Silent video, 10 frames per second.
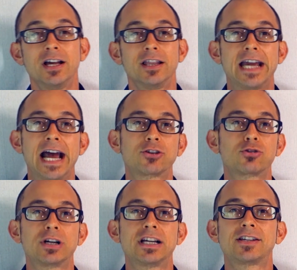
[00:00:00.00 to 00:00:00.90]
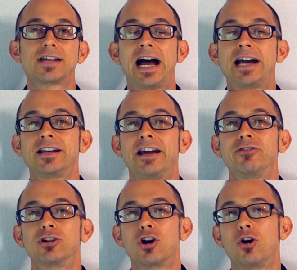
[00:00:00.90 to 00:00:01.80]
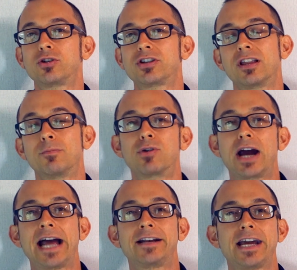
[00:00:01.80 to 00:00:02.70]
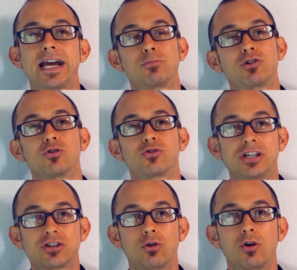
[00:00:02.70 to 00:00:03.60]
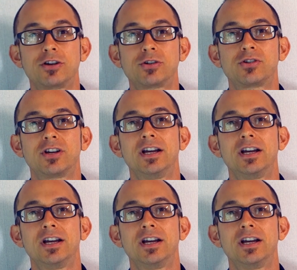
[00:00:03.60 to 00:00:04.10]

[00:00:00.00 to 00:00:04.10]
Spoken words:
The answer is, I never go to the brand name grocery stores